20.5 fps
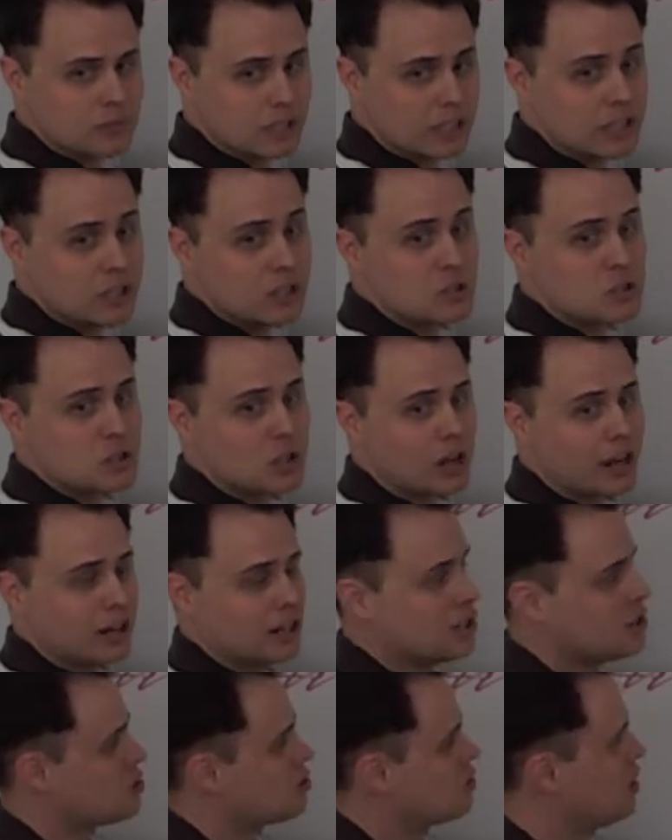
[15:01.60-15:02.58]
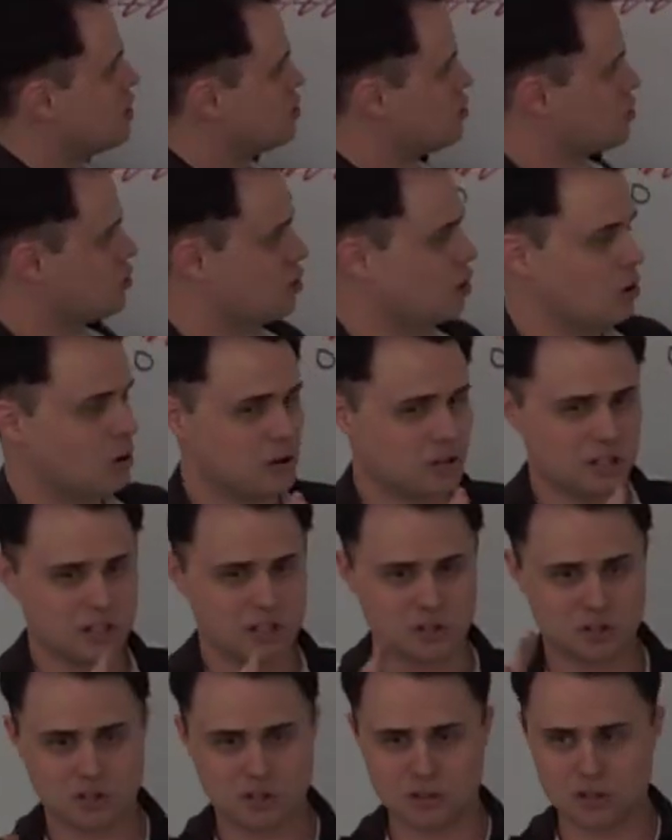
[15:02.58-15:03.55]
Inside. It says go a
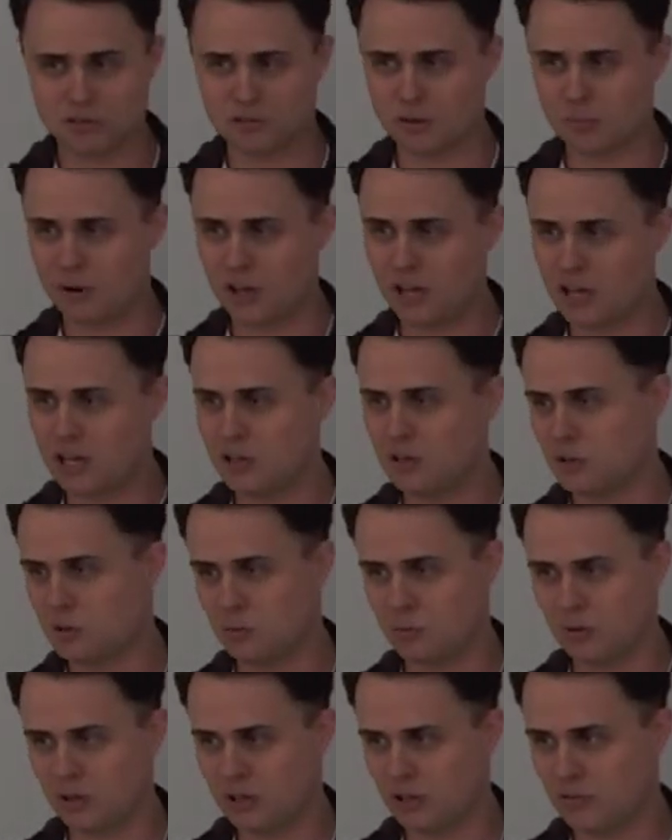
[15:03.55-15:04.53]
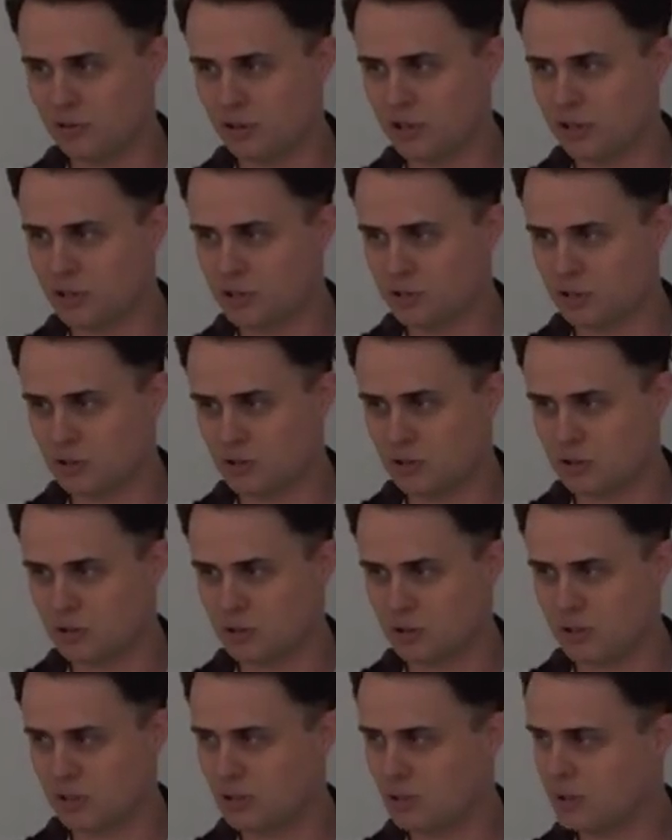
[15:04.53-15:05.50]
distance from 8, whatever
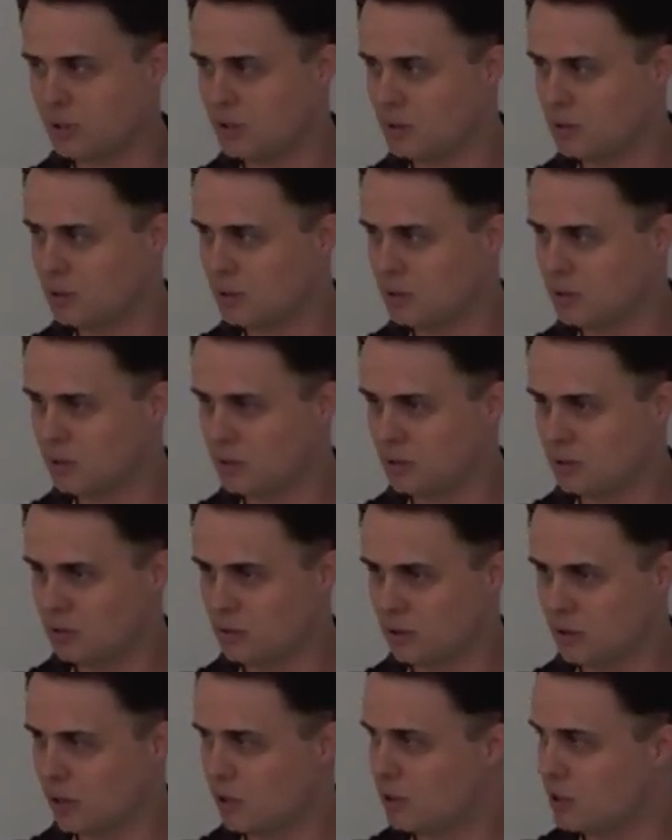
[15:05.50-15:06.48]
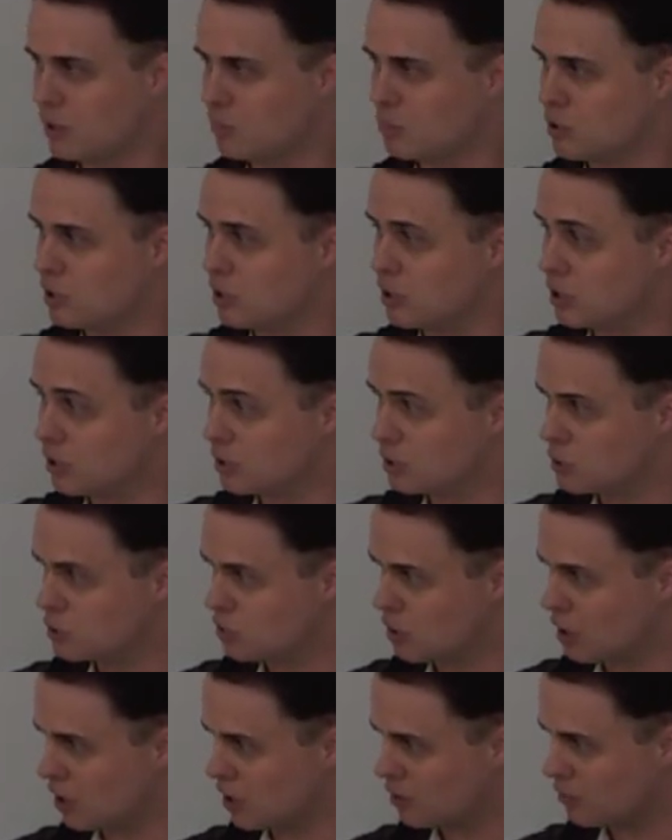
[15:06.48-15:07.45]
distance, and then be
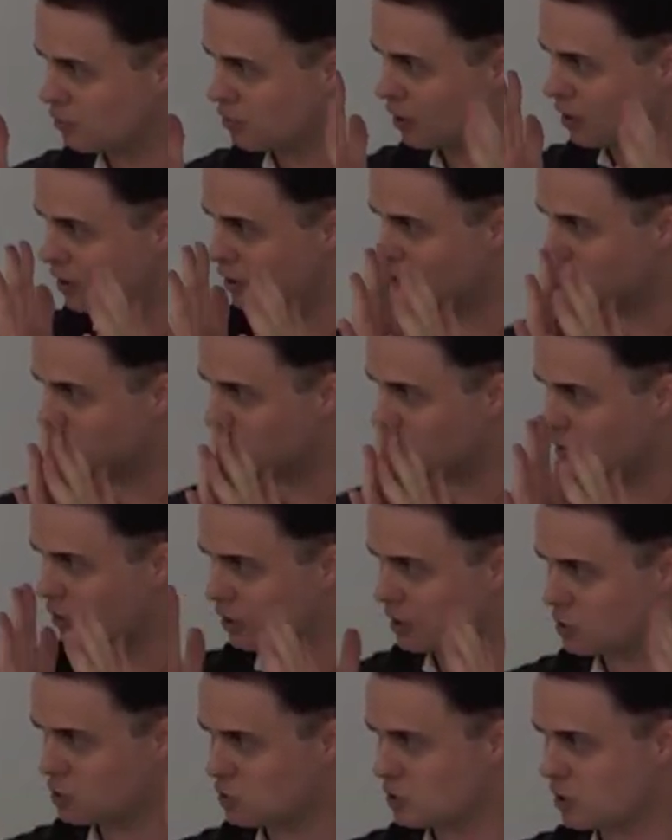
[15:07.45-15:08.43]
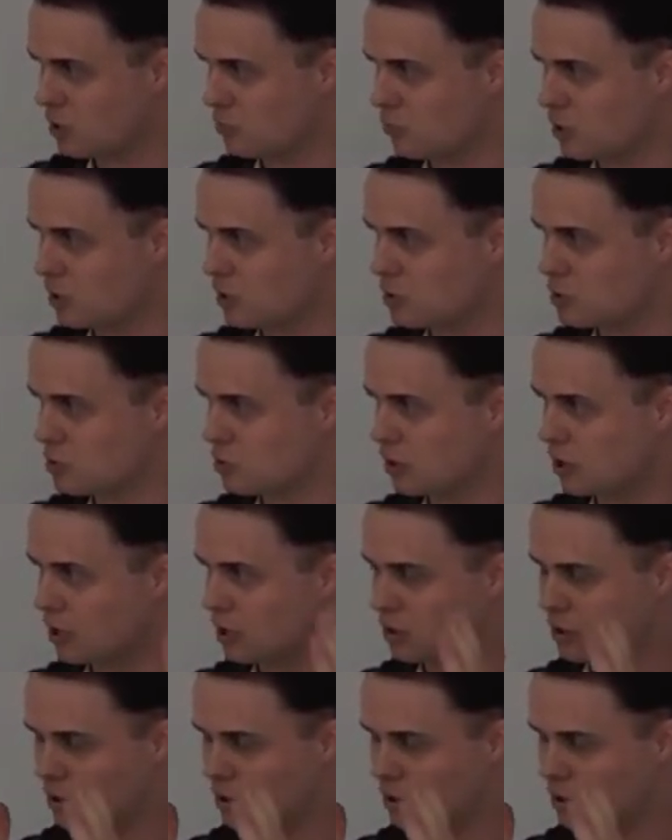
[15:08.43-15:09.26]
inside of that. That's what less than means, right?